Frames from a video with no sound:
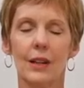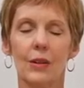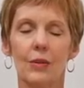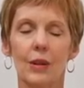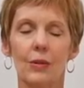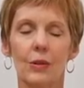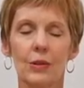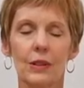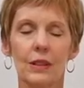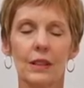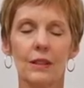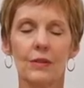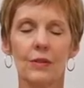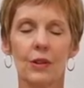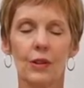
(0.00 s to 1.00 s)
We will
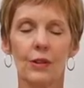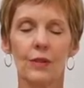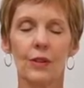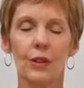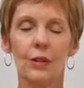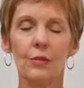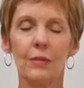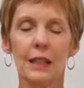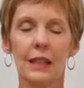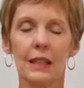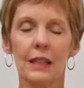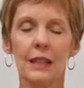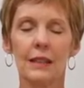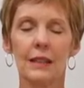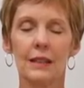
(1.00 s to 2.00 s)
sit for a few
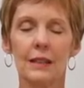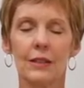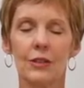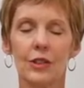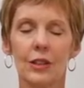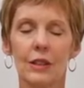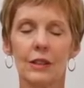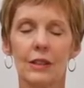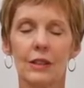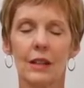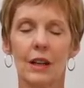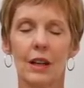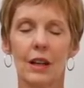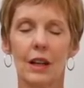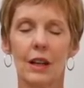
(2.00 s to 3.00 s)
minutes just
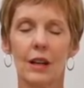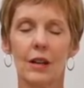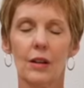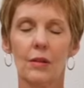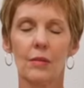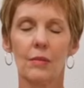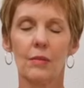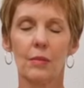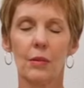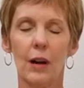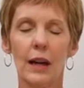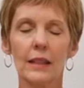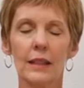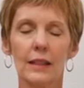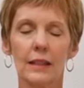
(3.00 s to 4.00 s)

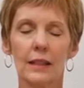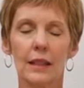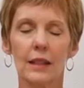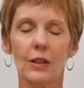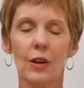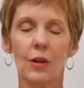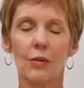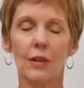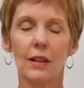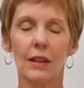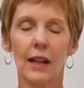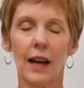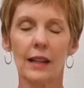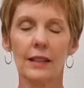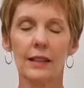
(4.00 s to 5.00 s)
practicing our
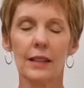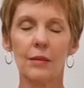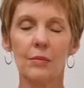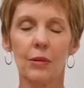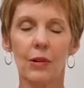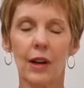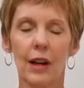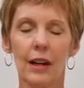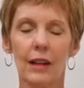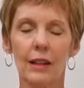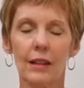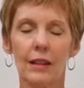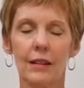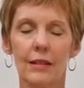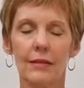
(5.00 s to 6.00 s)
relaxing
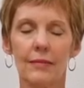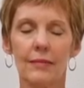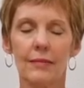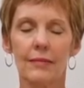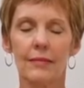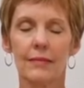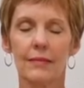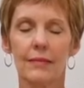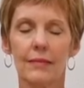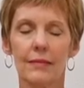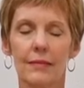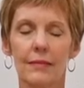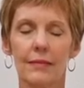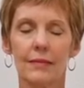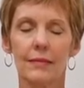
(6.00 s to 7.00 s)
breath,
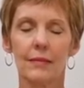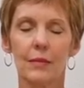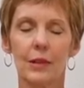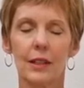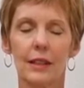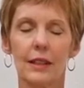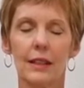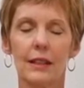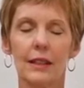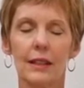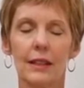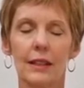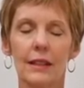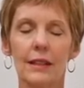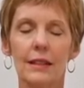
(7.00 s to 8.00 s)
breathing
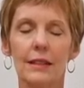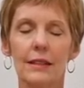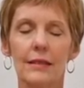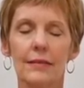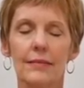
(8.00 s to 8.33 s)
in